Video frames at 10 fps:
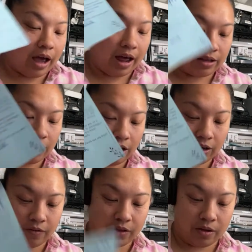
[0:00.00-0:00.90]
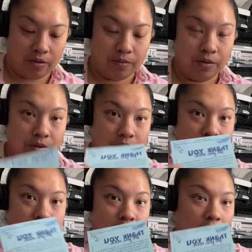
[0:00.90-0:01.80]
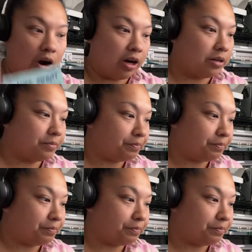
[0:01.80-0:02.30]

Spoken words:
and the color of the card.